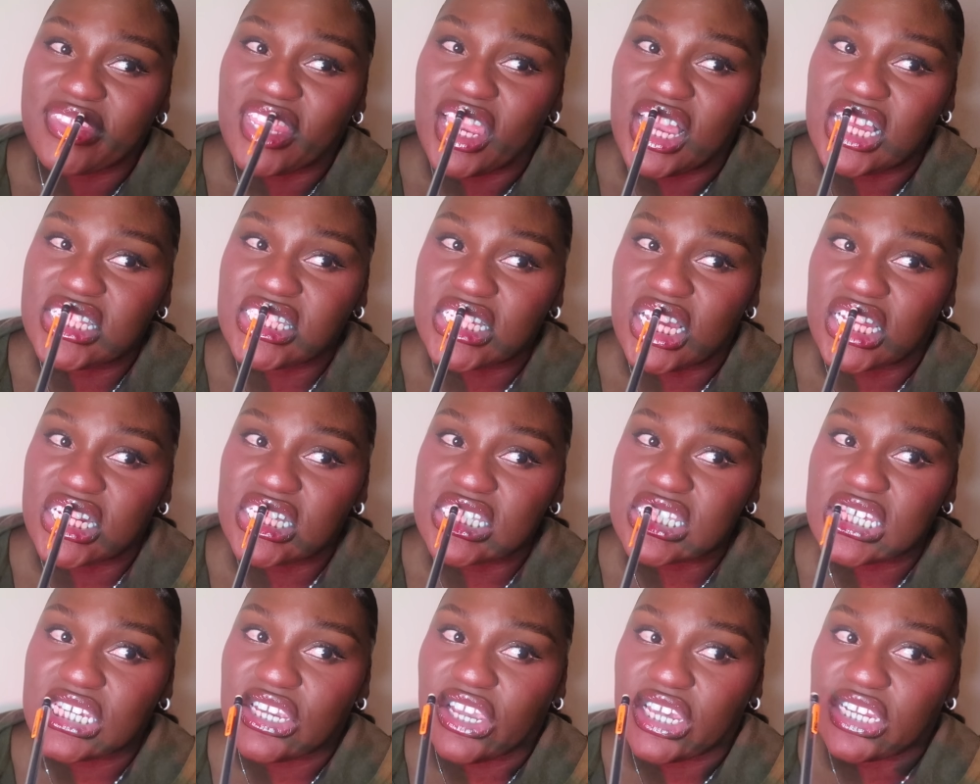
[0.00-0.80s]
It's
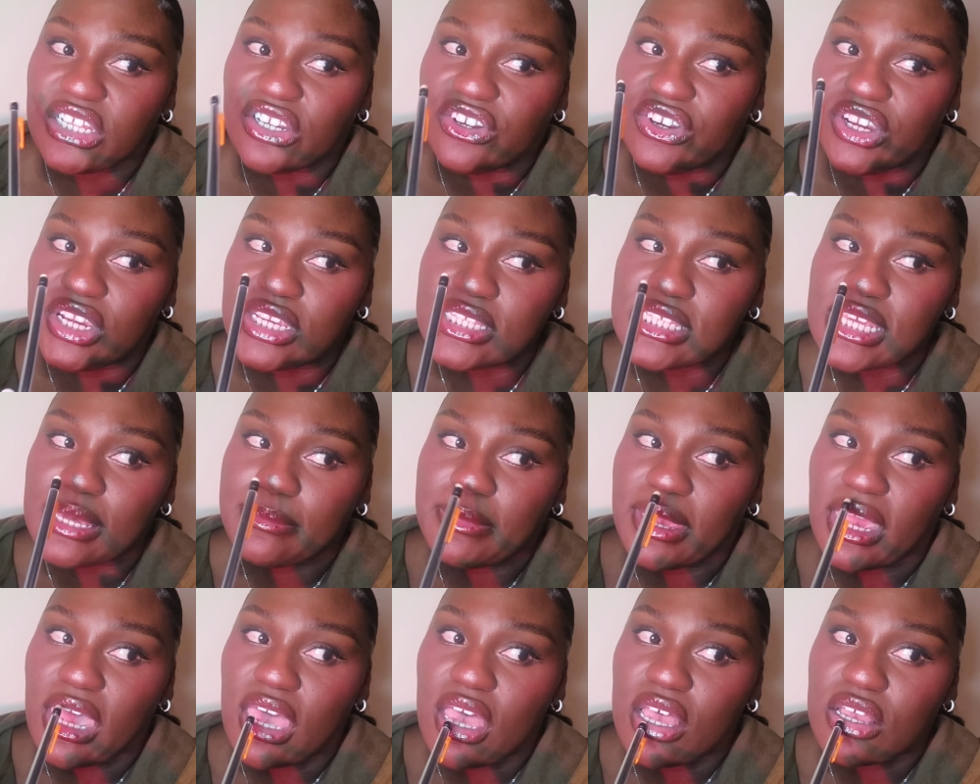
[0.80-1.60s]
honestly kind of crazy in
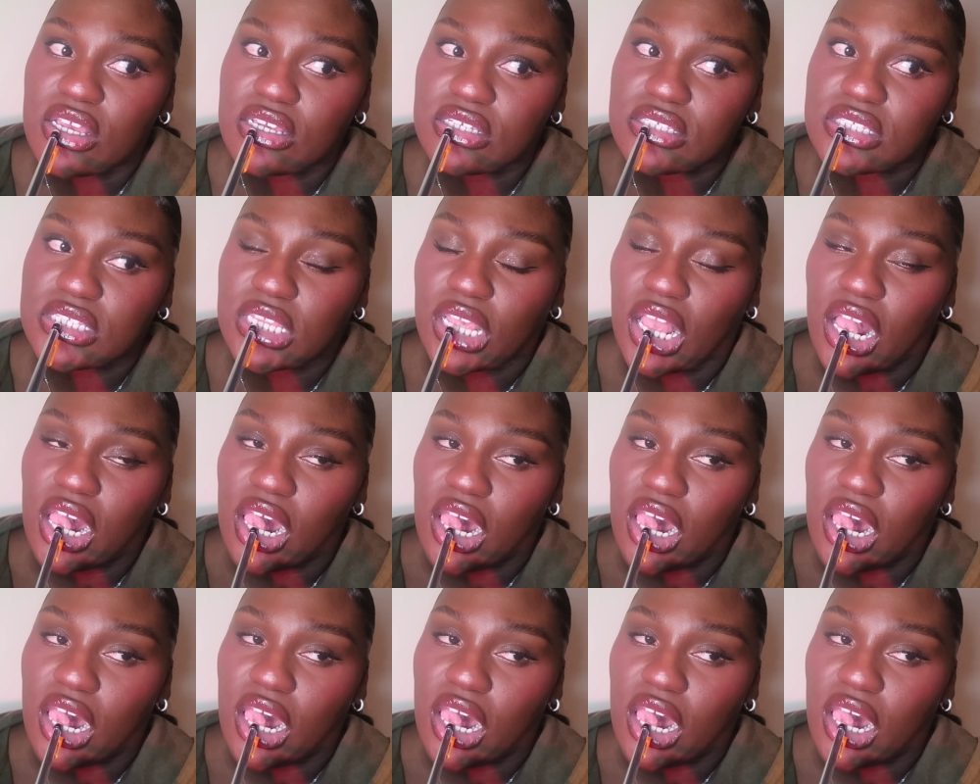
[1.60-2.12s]
my house.